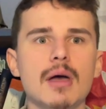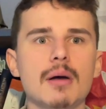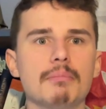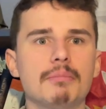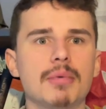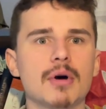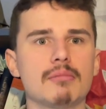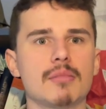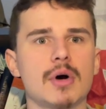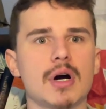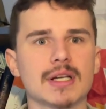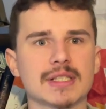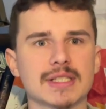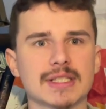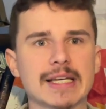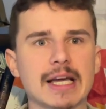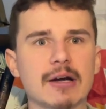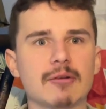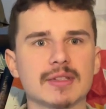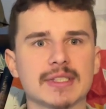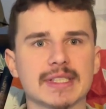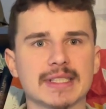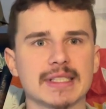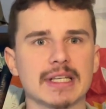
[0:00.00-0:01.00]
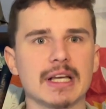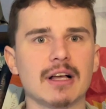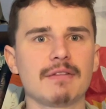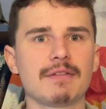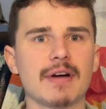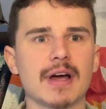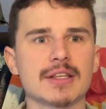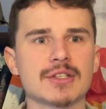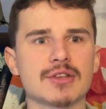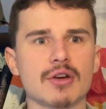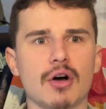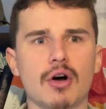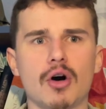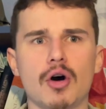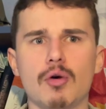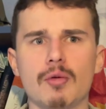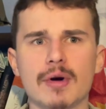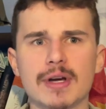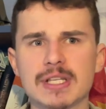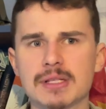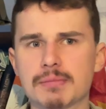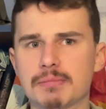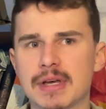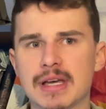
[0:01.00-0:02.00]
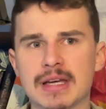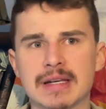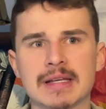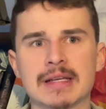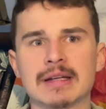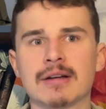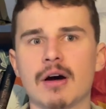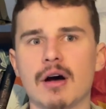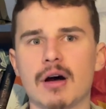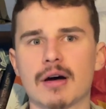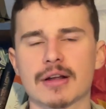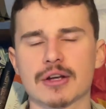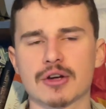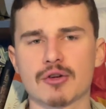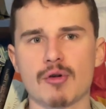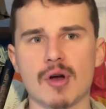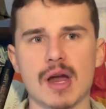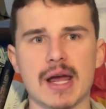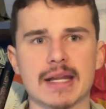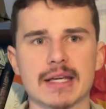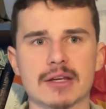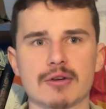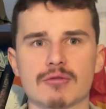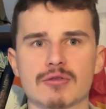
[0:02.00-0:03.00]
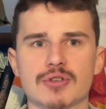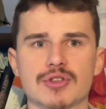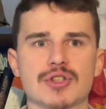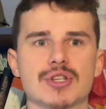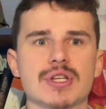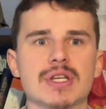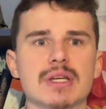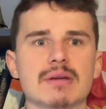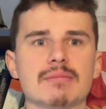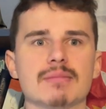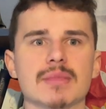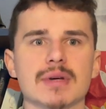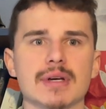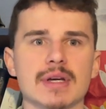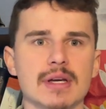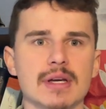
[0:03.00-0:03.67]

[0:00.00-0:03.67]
But Moscow itself has always been an autocratic regime.